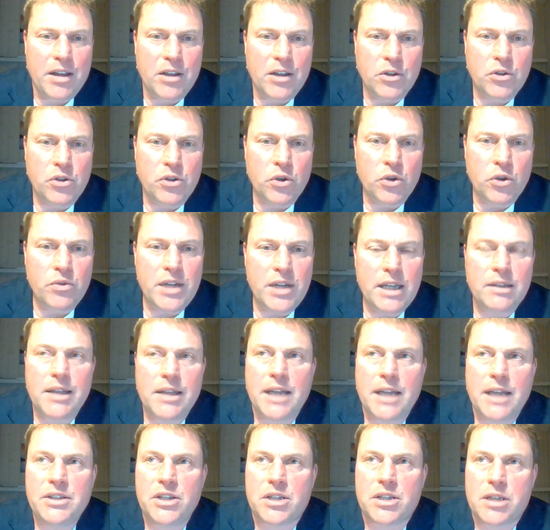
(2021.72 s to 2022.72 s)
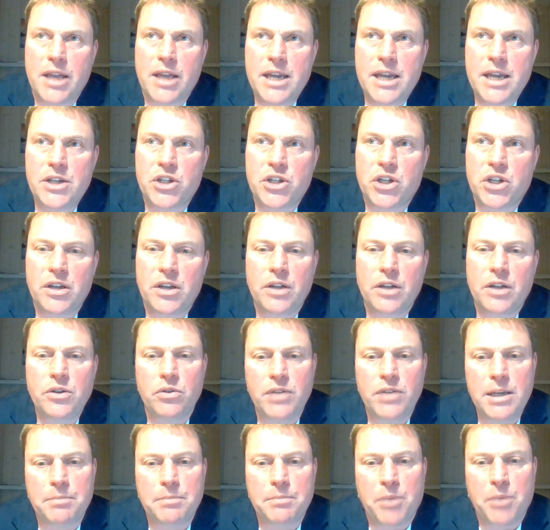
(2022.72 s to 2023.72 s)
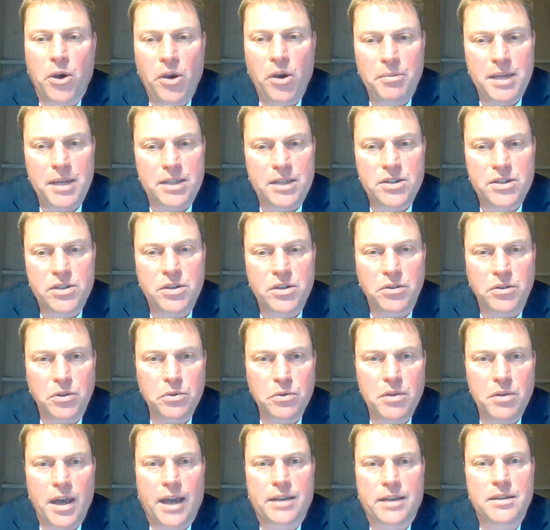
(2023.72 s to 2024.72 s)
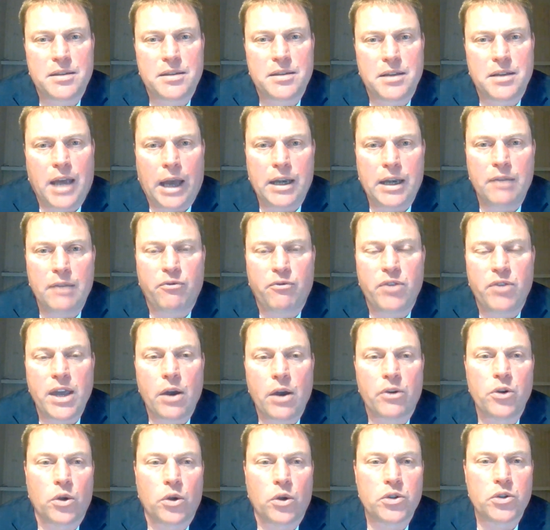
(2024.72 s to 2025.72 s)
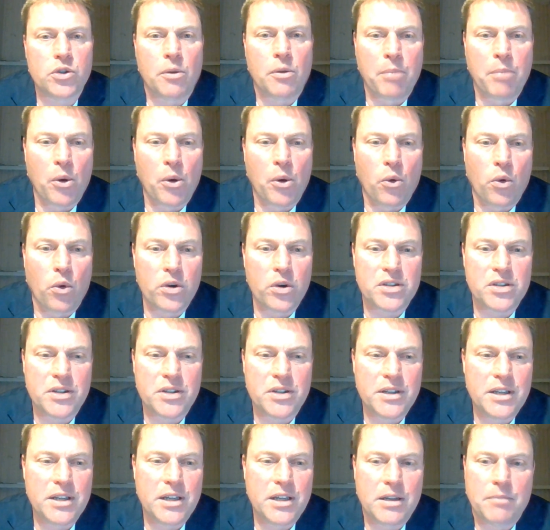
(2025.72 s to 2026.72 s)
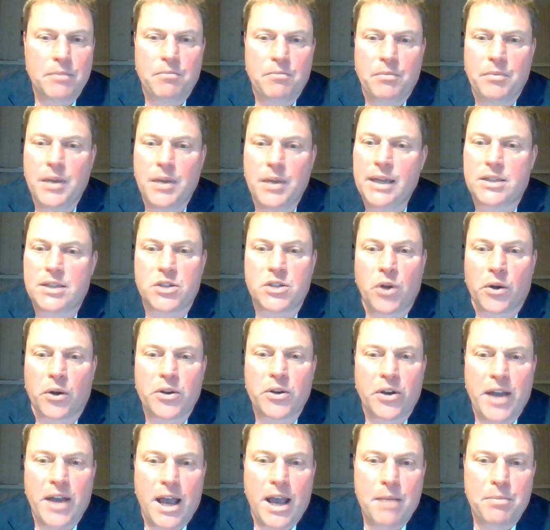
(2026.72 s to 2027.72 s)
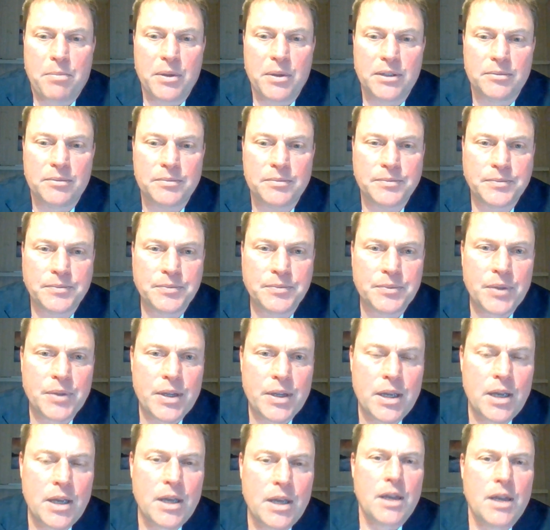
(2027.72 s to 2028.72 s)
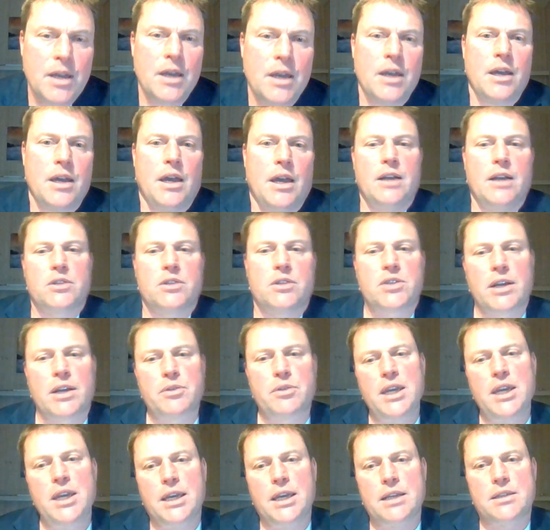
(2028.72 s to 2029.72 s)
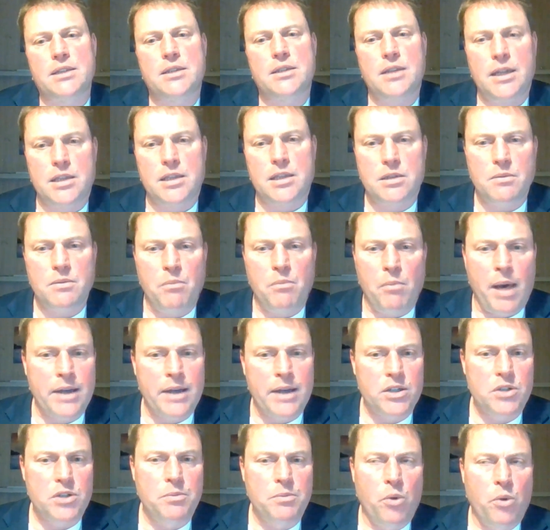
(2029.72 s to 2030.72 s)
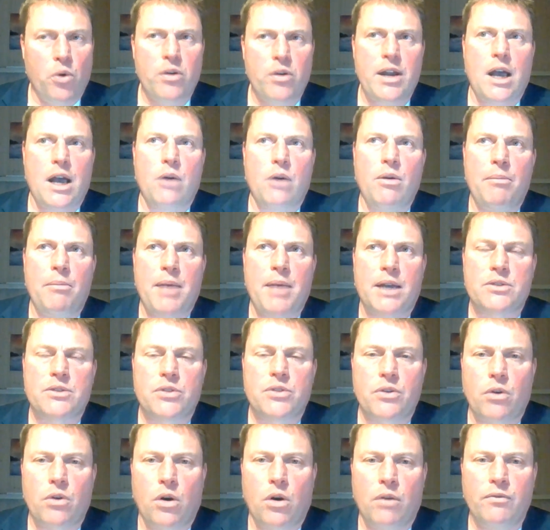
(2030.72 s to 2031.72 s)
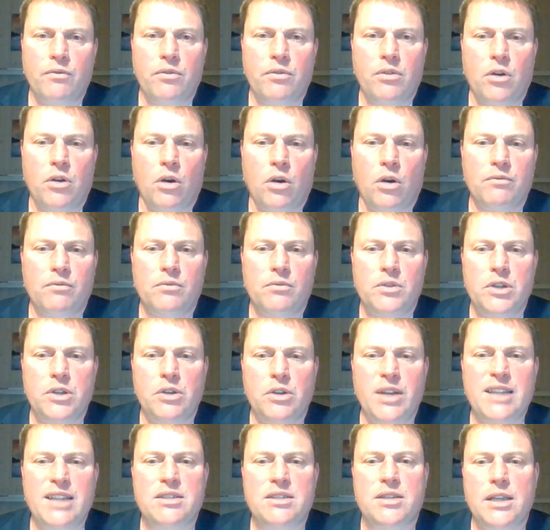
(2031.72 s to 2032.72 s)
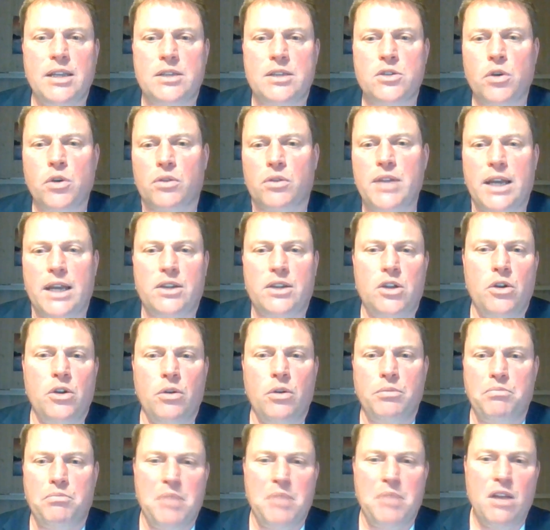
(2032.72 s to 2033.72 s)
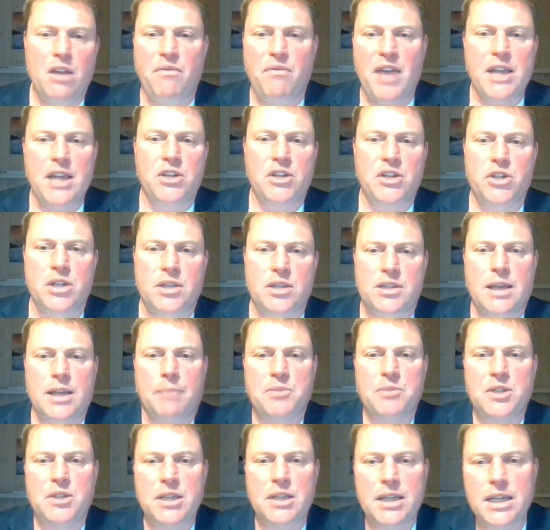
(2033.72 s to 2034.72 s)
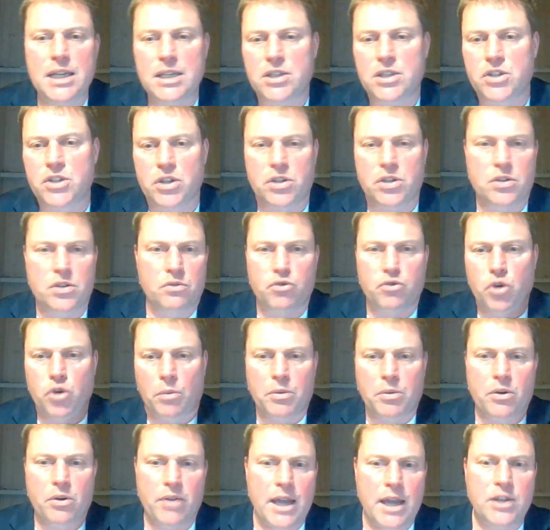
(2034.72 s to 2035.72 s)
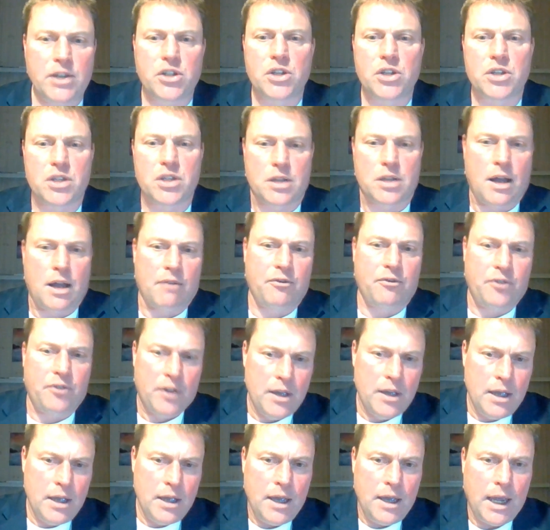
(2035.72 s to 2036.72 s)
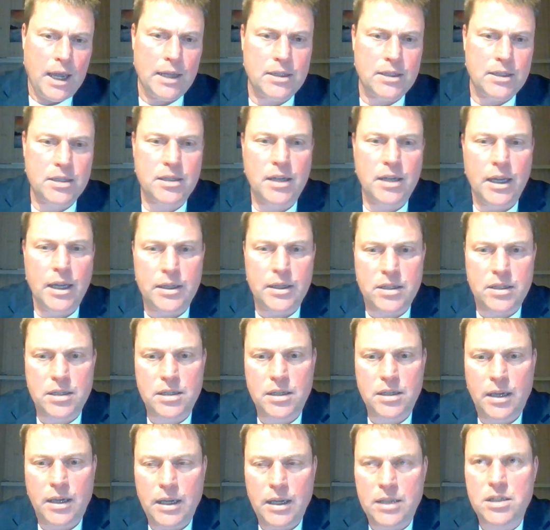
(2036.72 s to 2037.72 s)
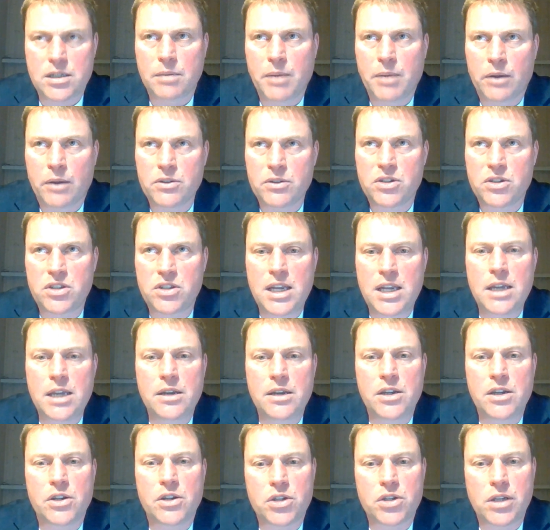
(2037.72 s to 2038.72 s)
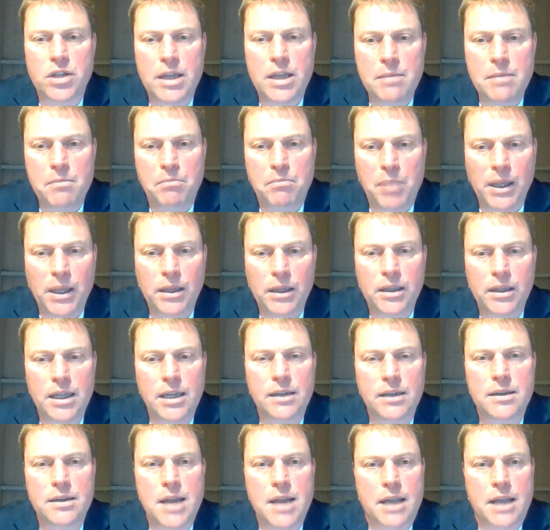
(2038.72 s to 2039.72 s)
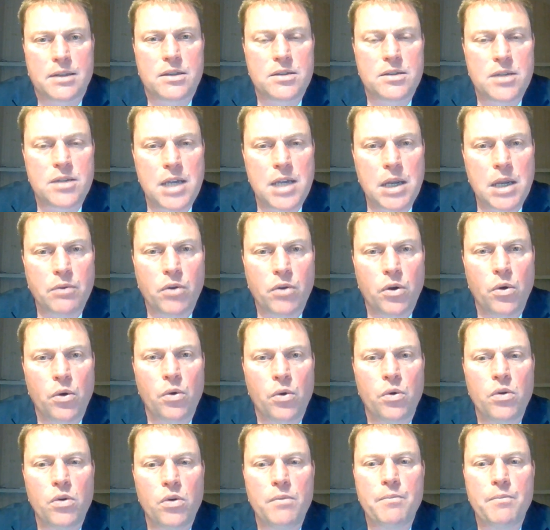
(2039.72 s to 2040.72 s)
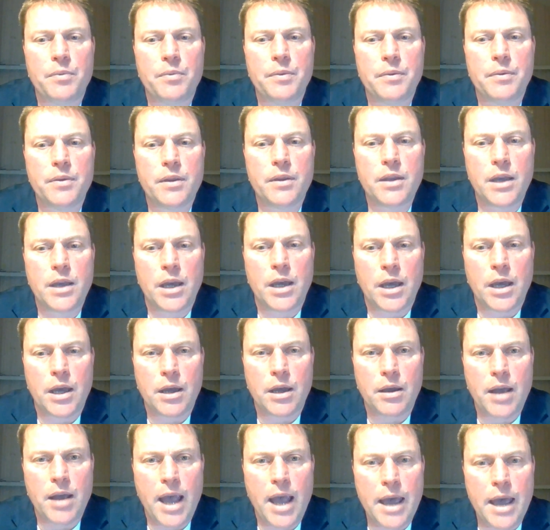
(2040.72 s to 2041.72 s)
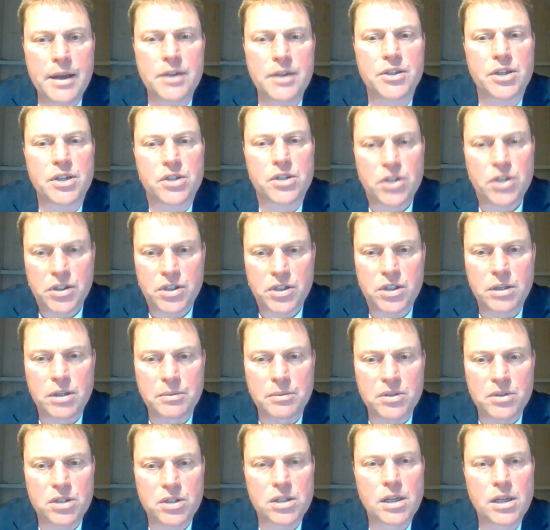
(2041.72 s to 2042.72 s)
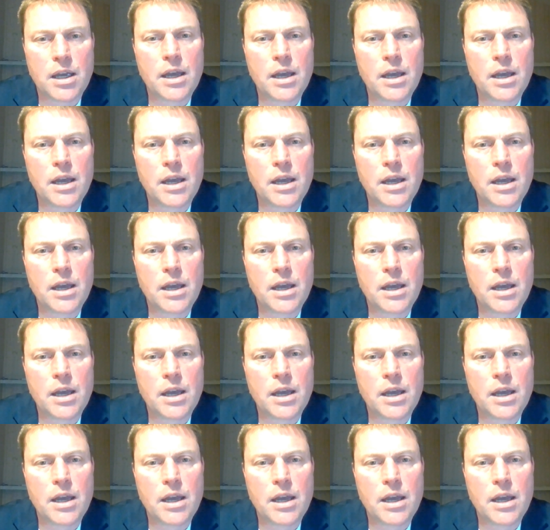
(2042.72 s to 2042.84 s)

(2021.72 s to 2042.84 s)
you need legislation and you need permits to do that. And if they are not on board, it's not going to happen. So I think it's much more now a matter of it's not like innovation subsidies, just job creation stuff. It's about seriously building net zero energy systems,